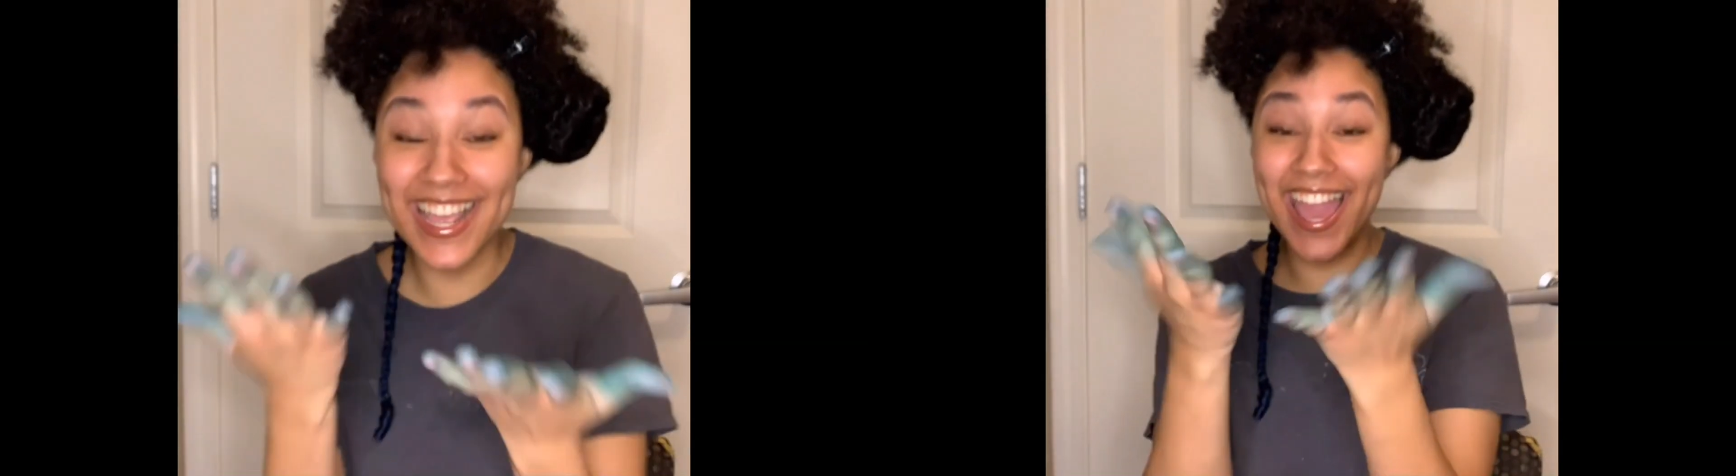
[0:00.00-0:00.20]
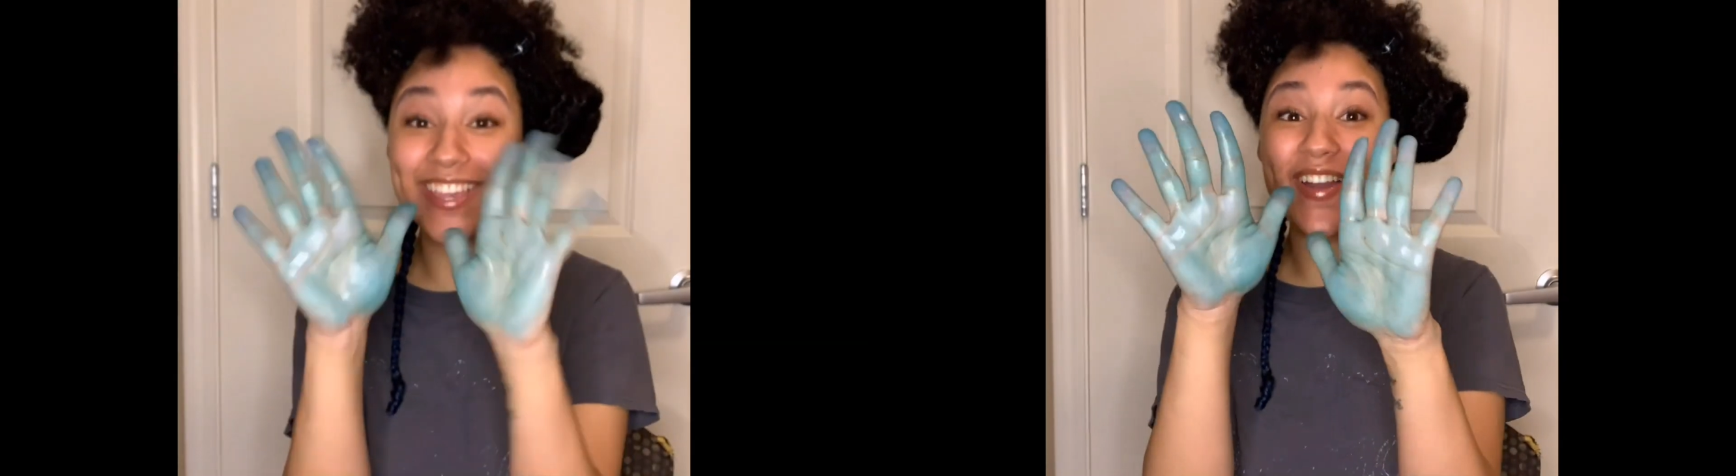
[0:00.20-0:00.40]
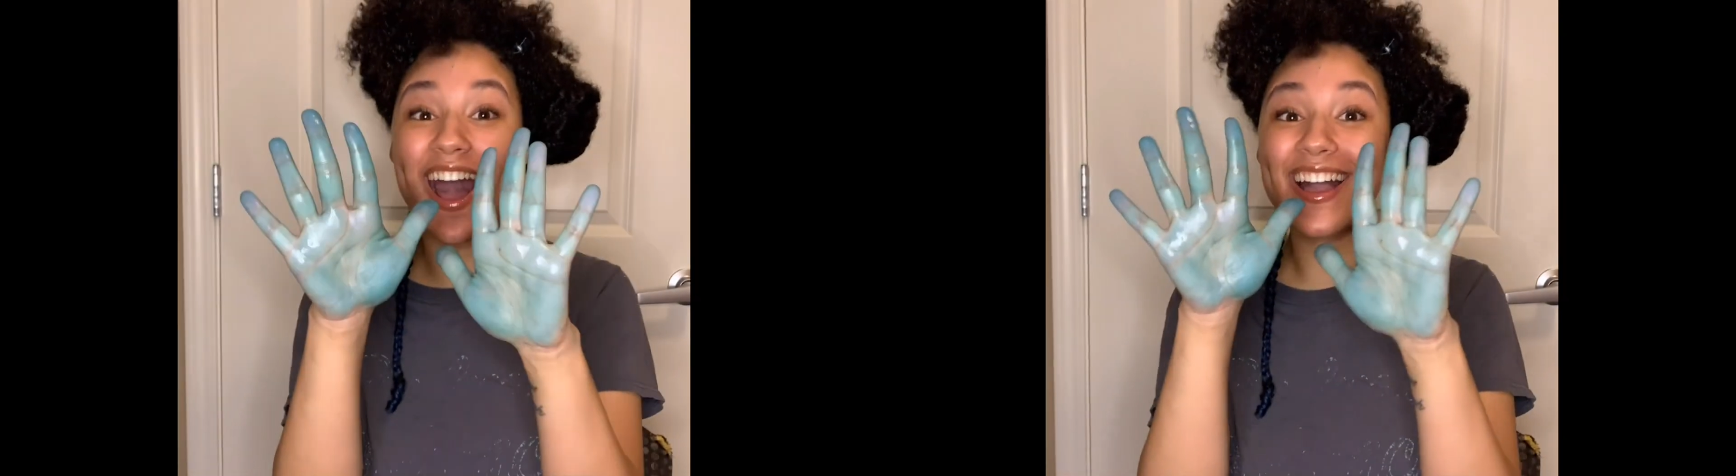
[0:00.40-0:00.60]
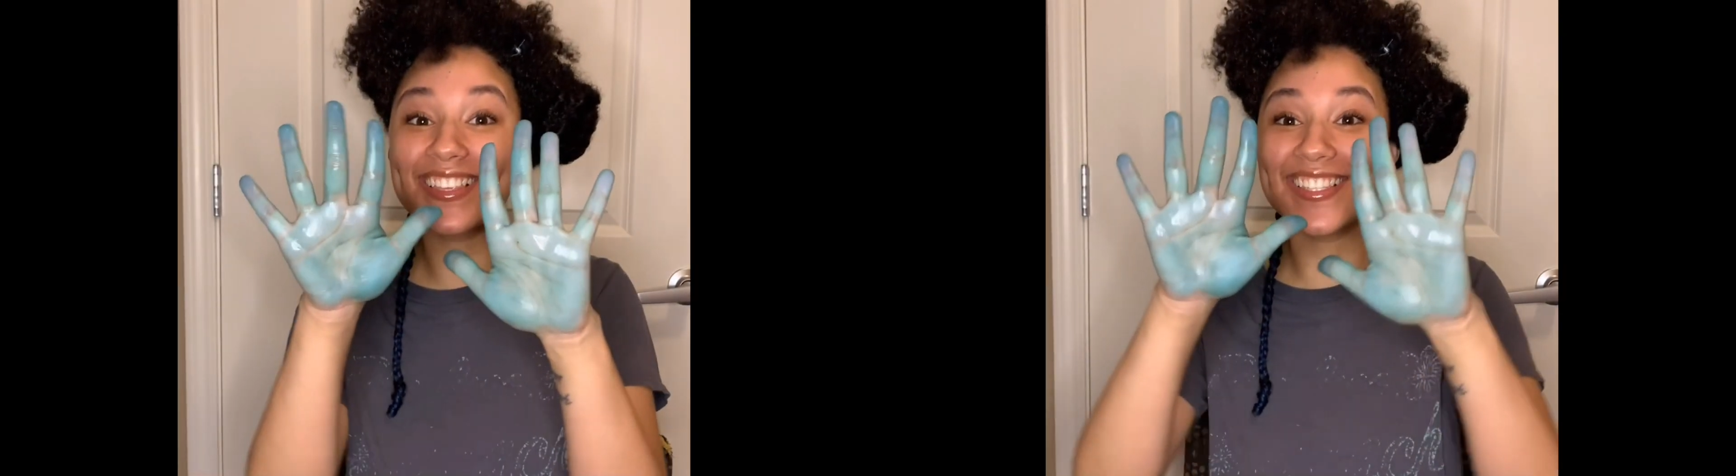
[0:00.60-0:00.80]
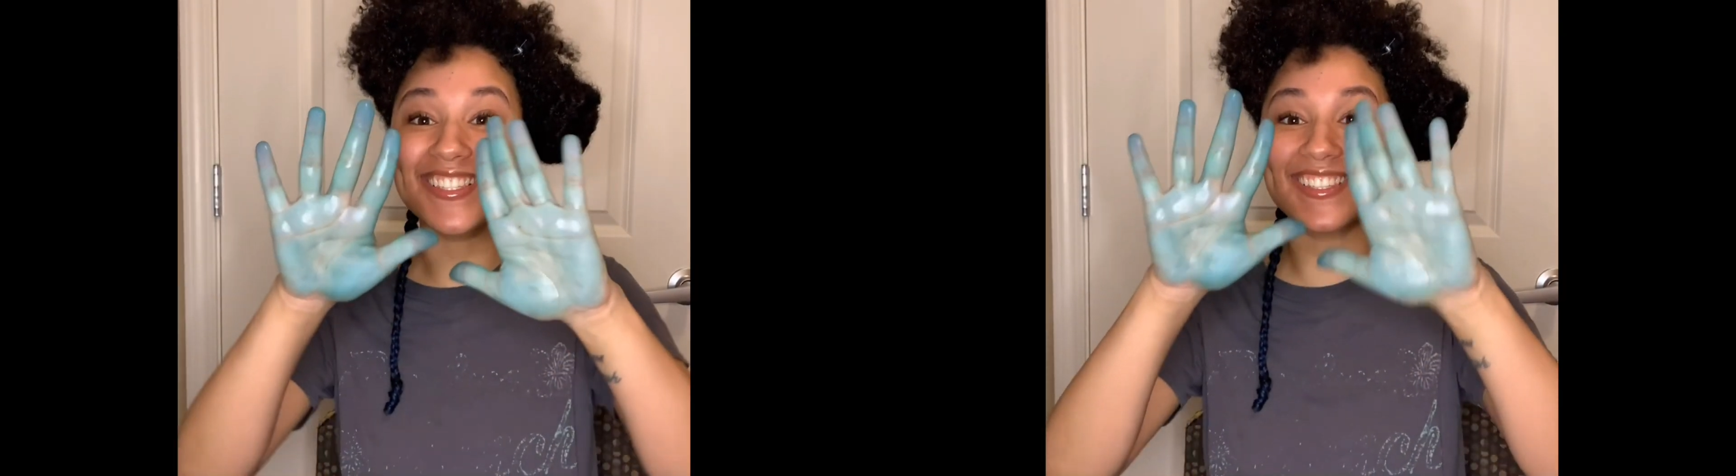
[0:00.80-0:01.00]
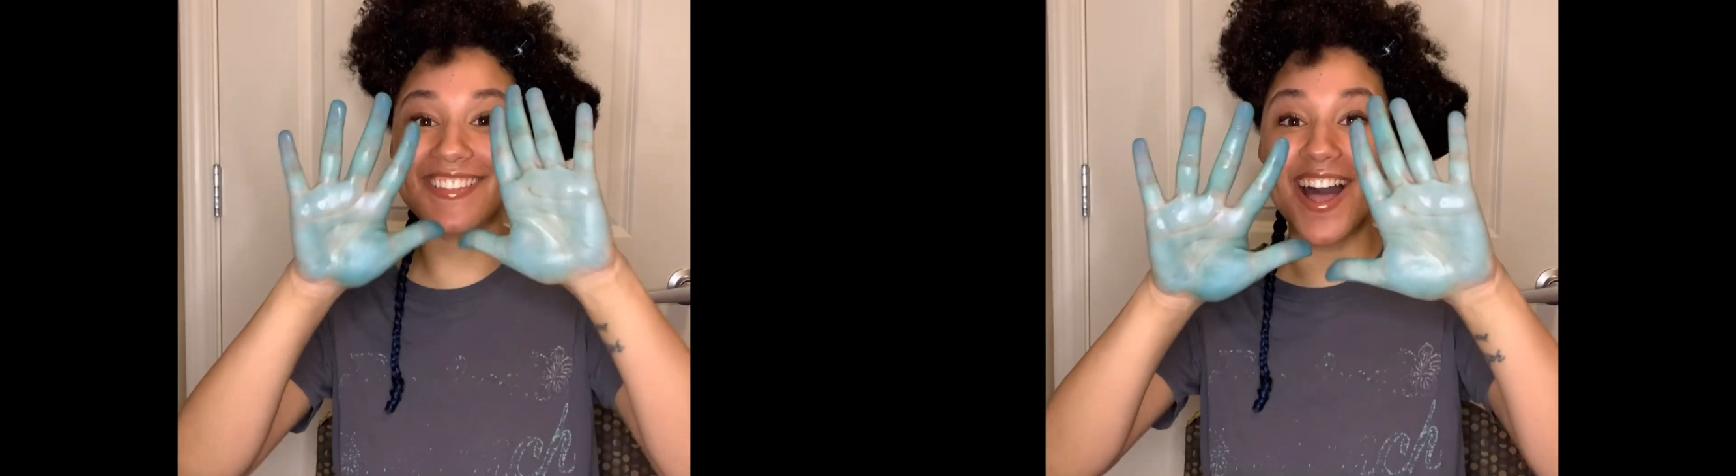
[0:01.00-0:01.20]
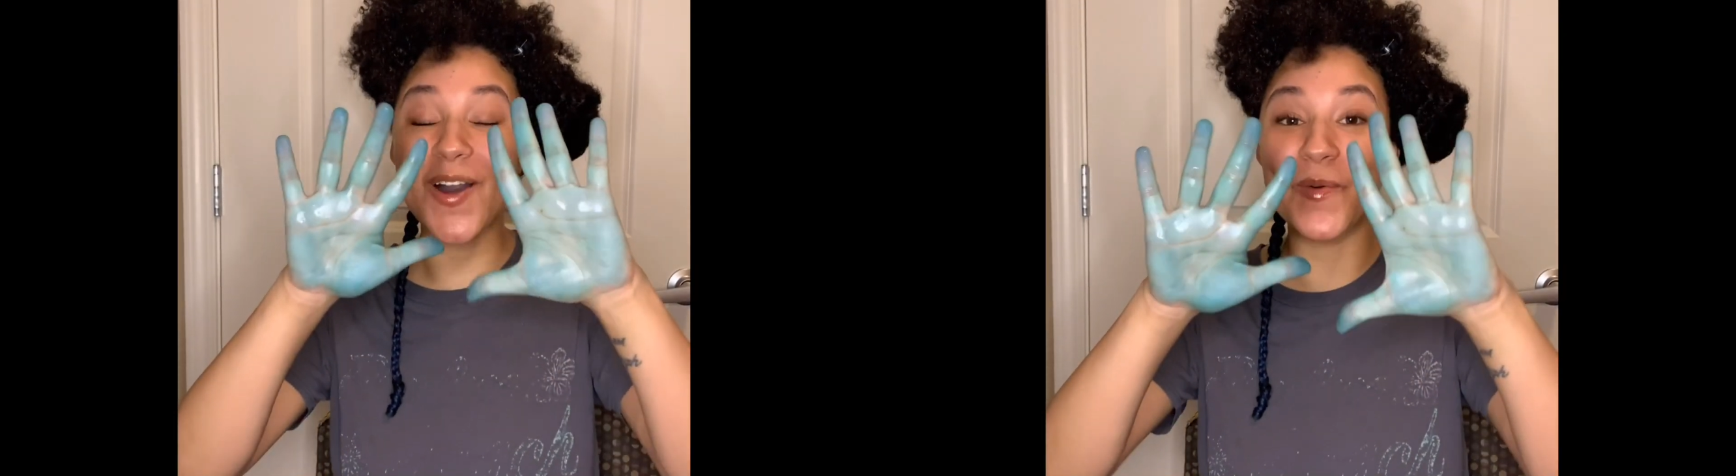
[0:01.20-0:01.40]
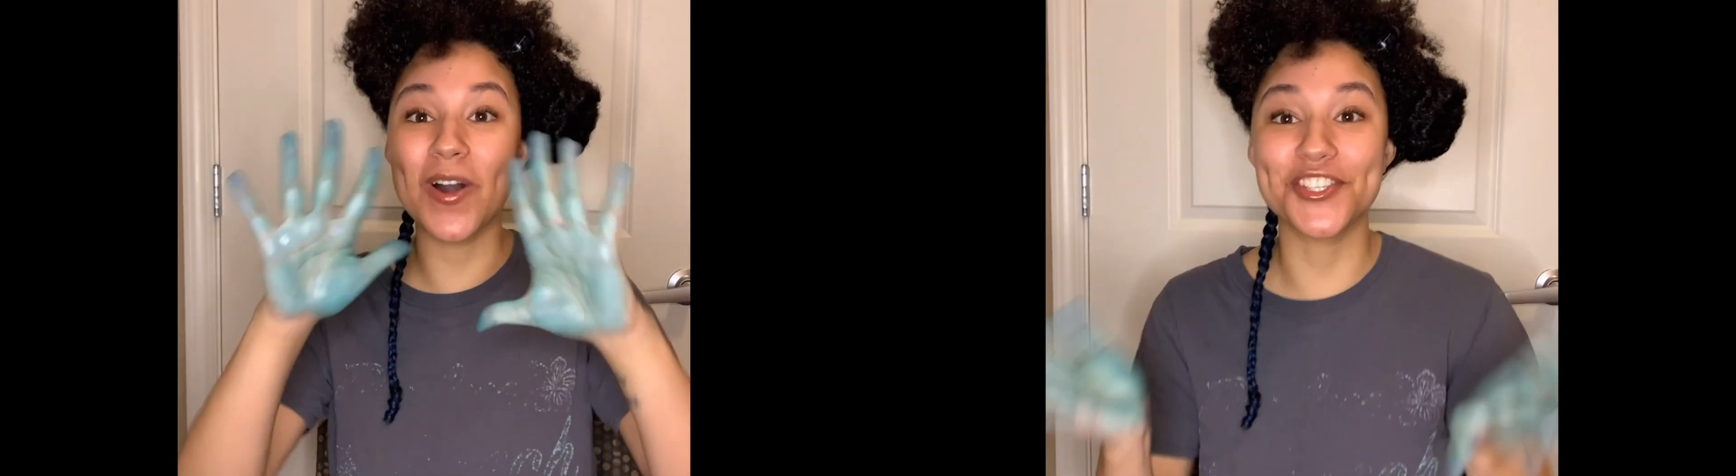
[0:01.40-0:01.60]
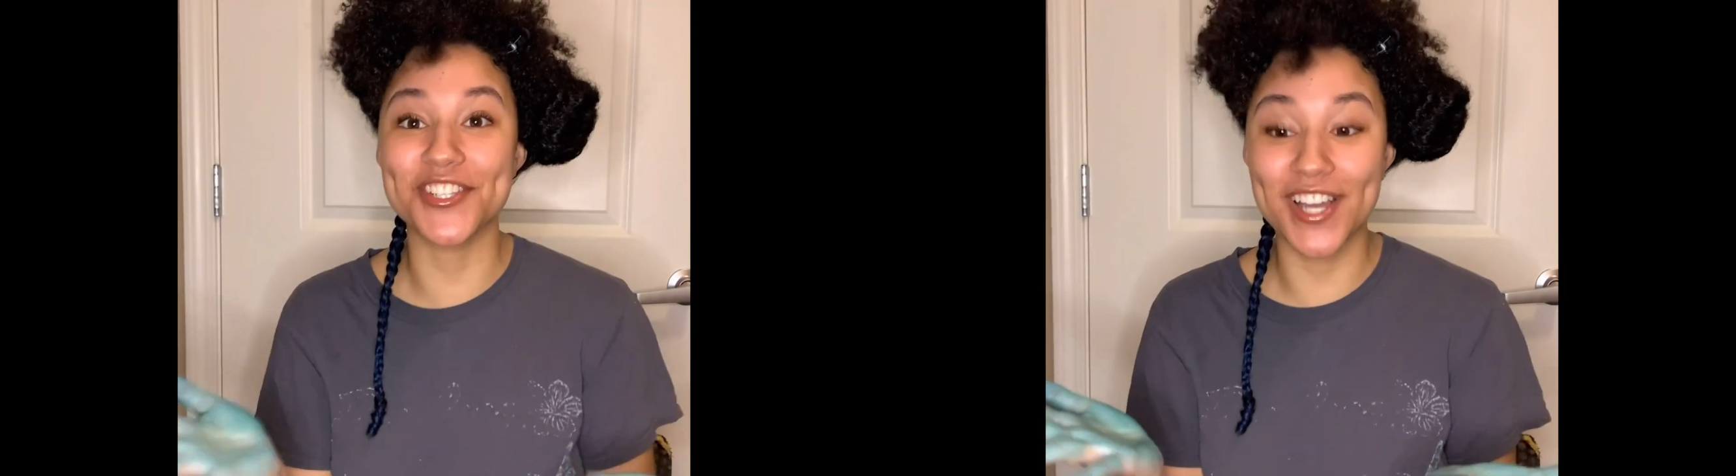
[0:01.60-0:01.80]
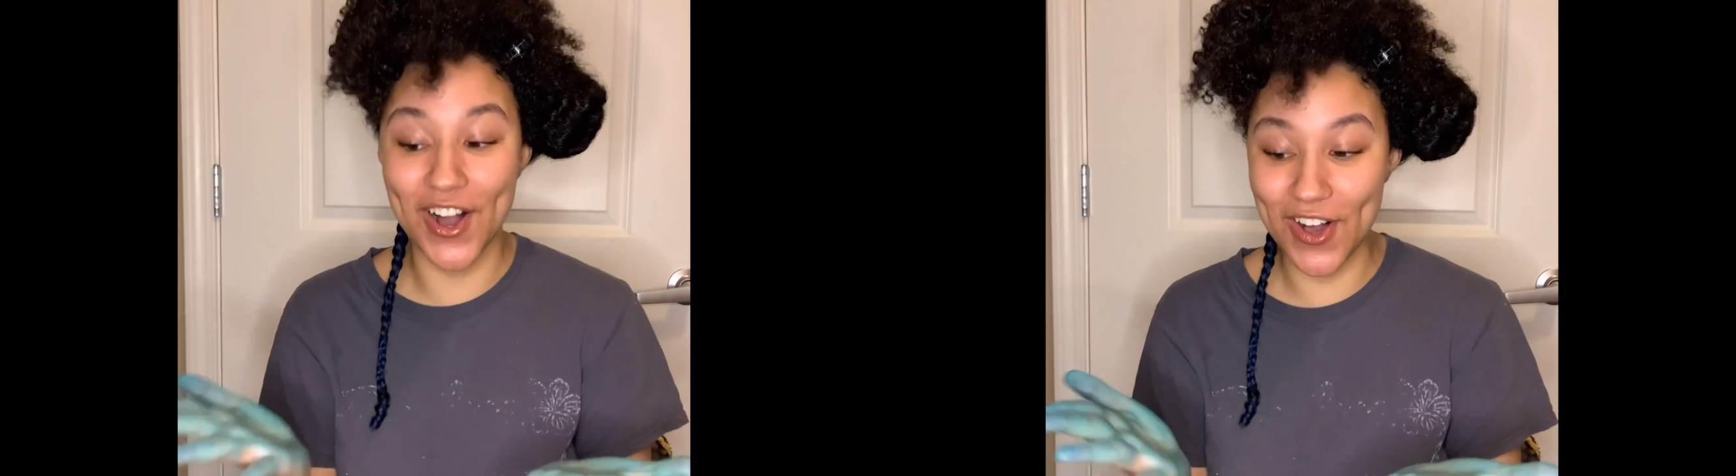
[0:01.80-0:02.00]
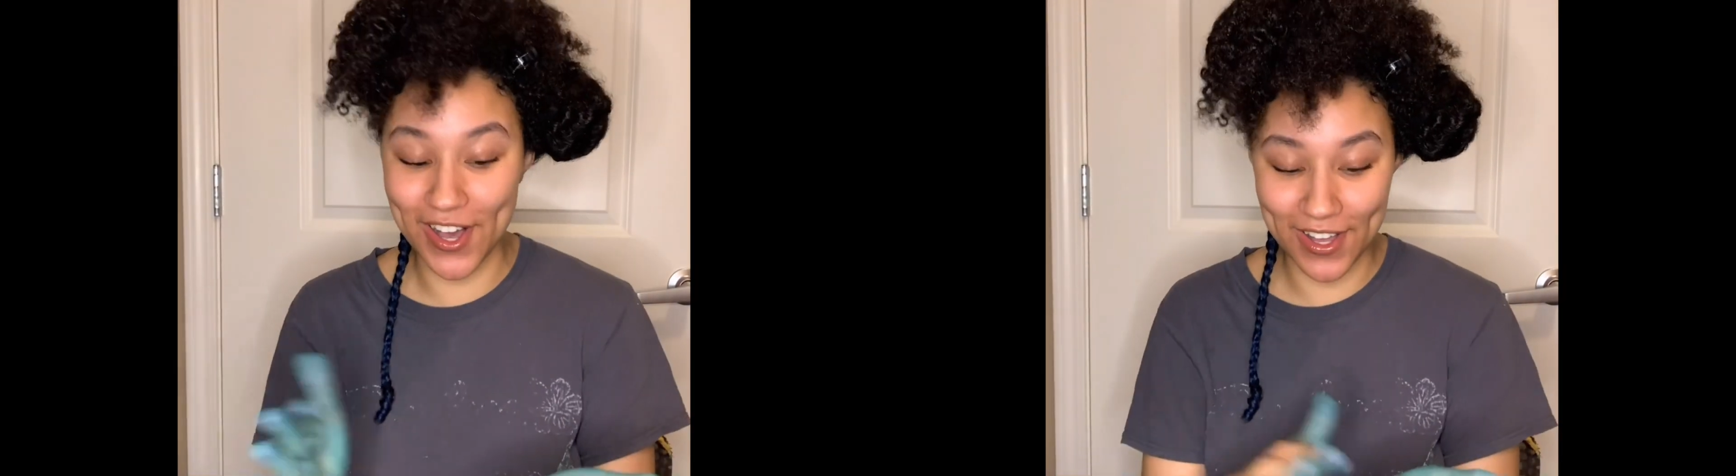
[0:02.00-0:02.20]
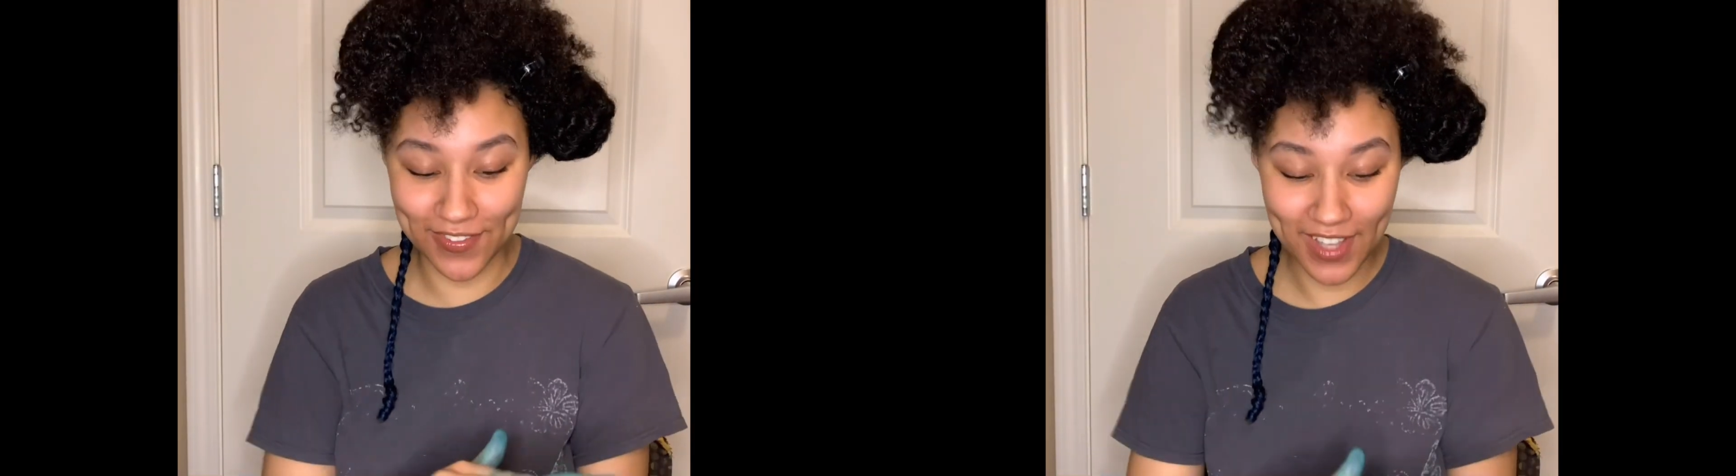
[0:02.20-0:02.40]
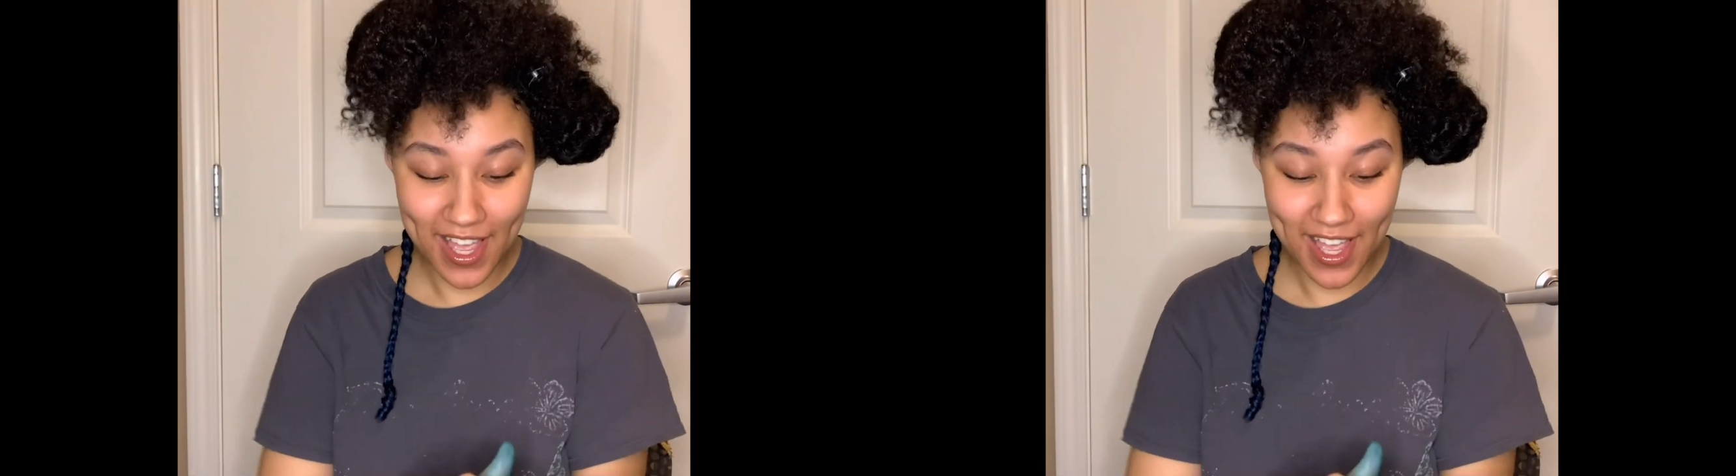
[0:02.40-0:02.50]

you guys, it's not washing off.